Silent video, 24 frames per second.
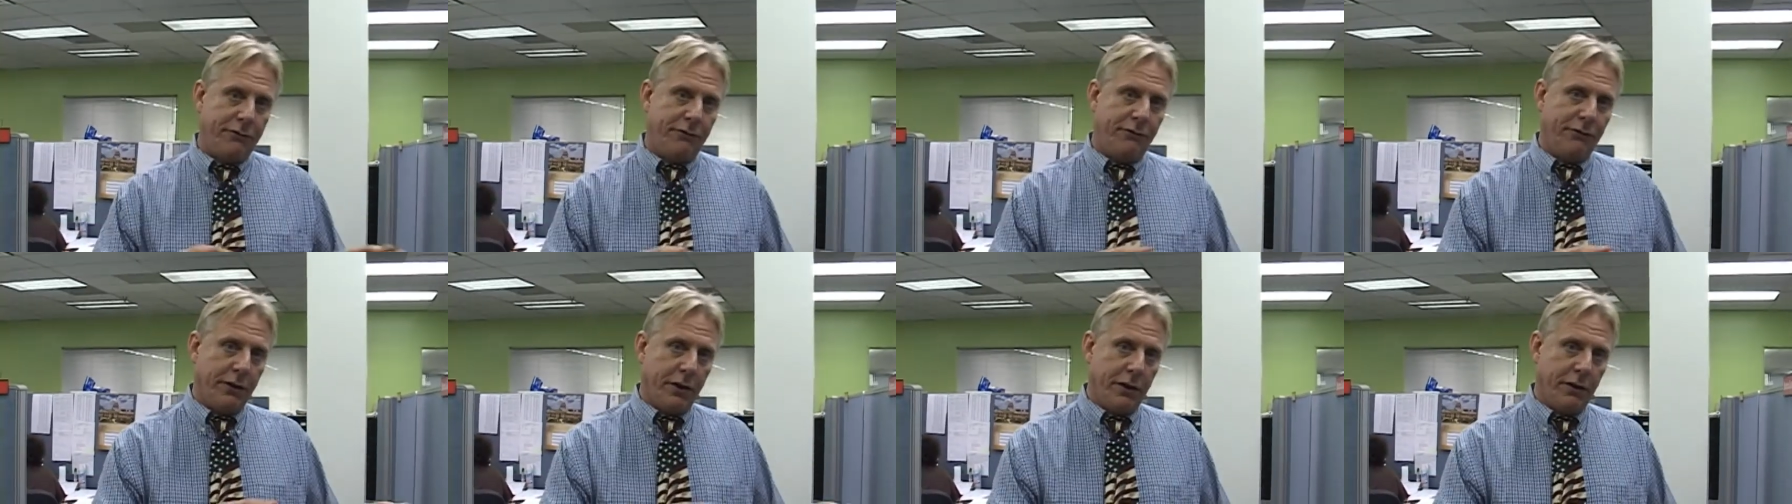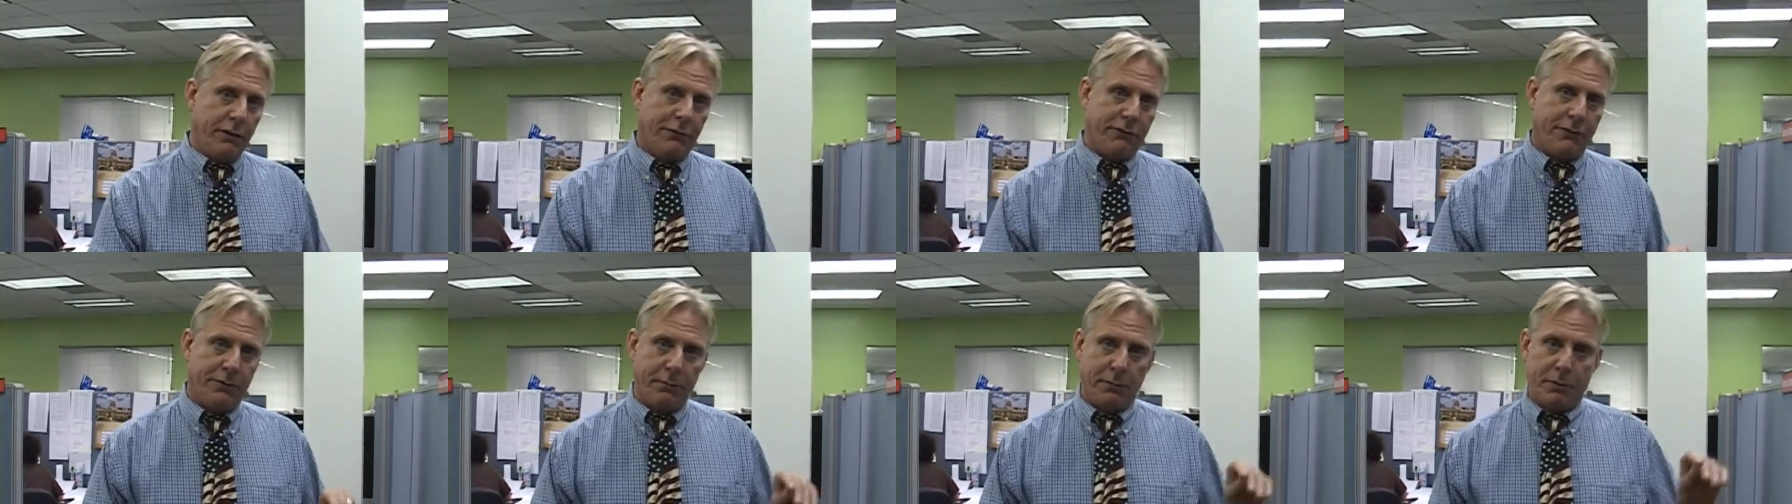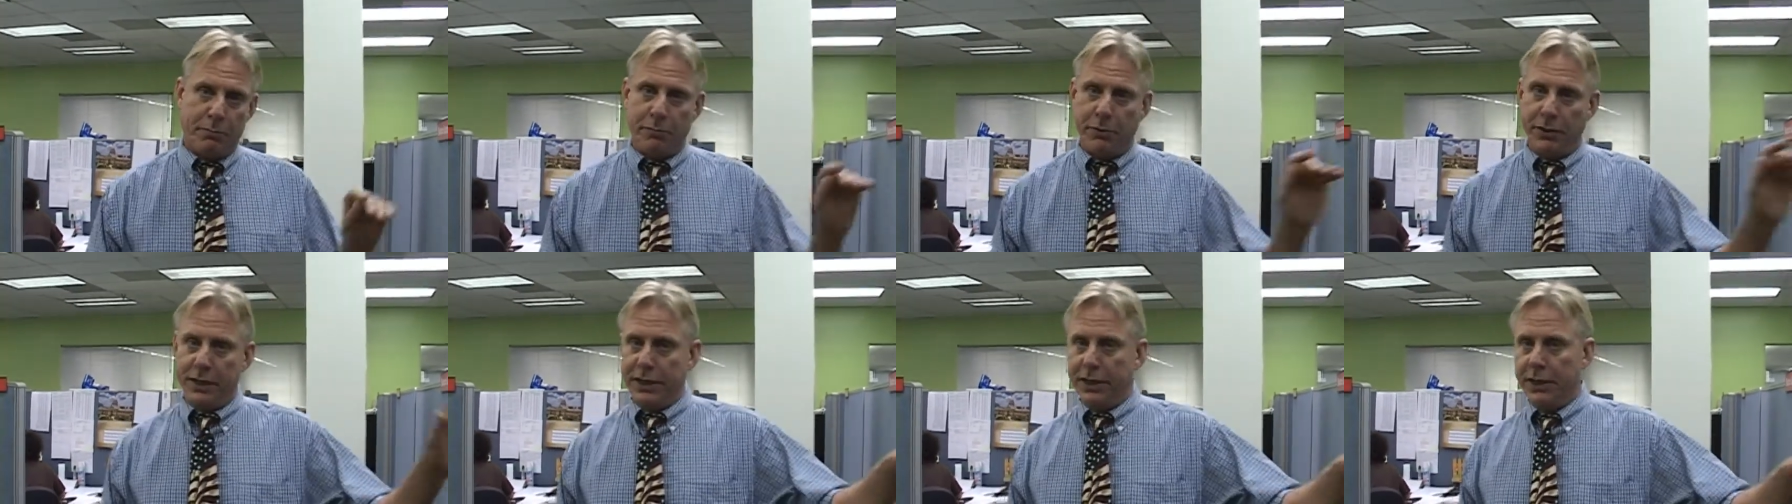flow from the
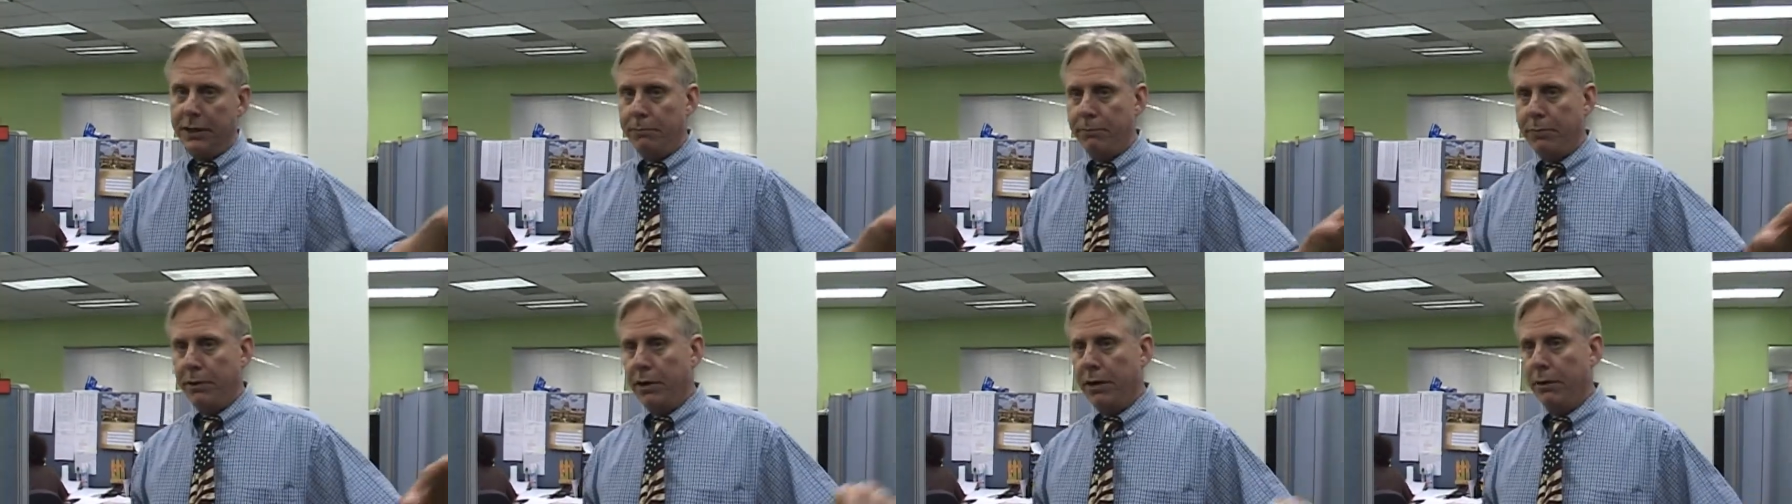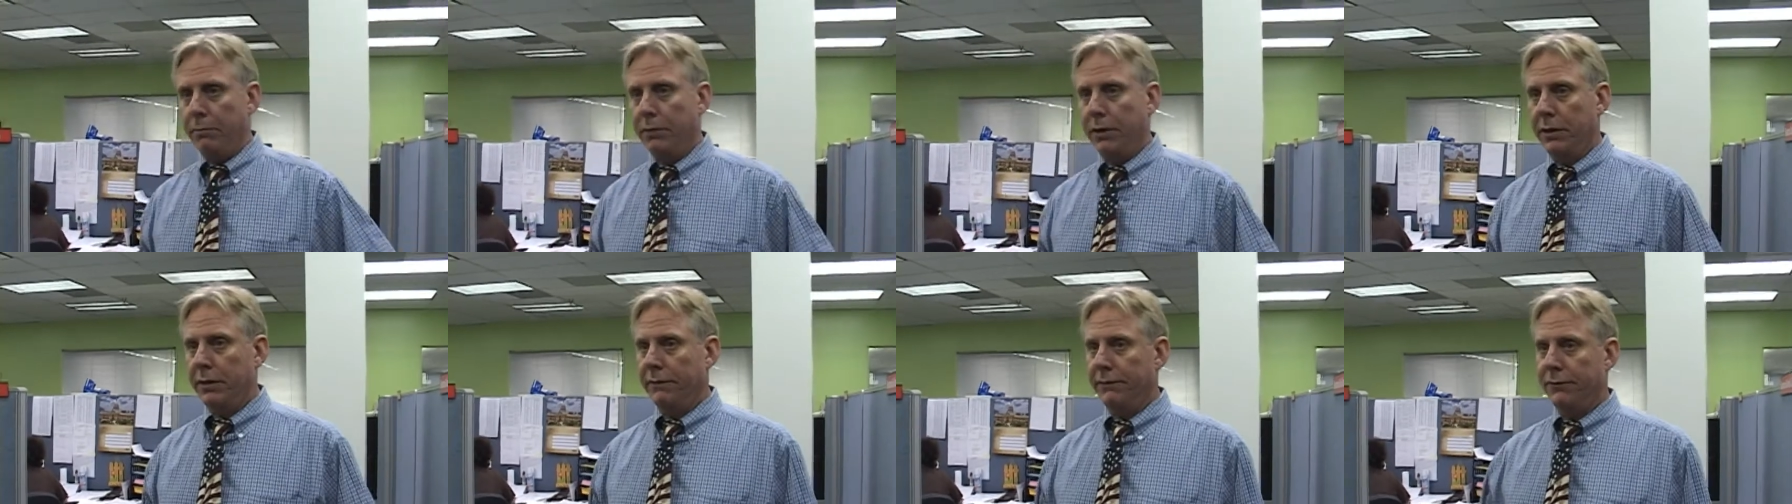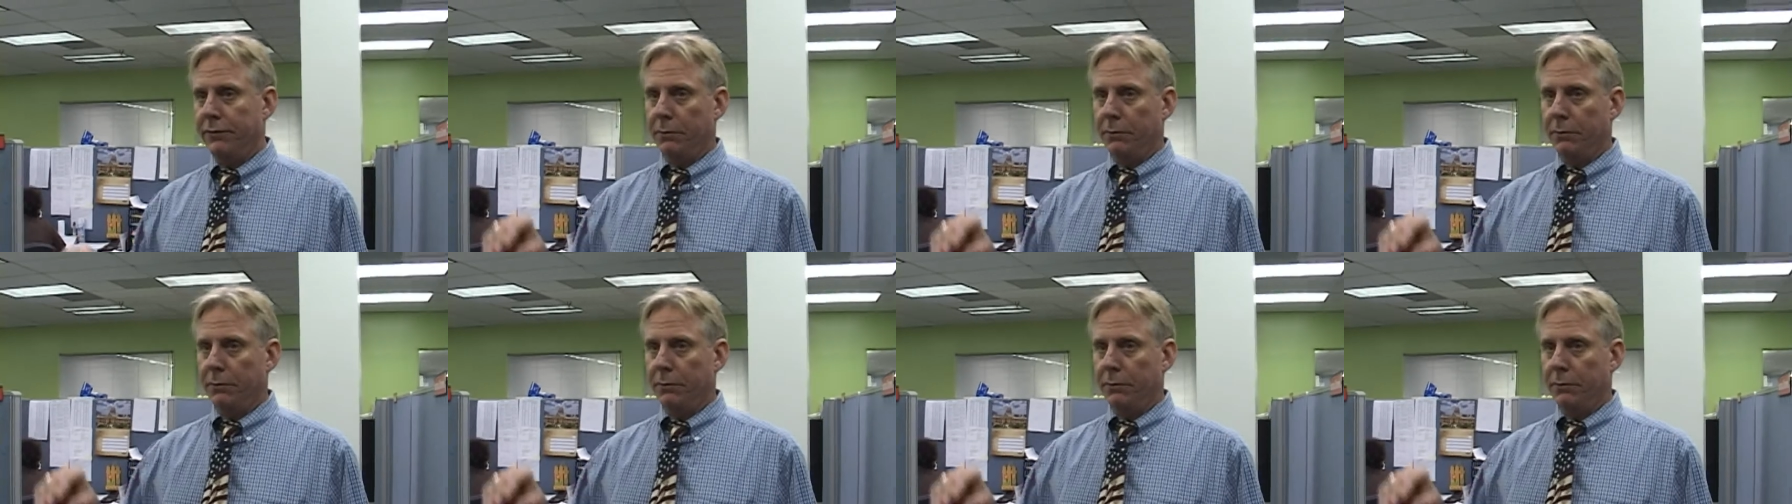printing department,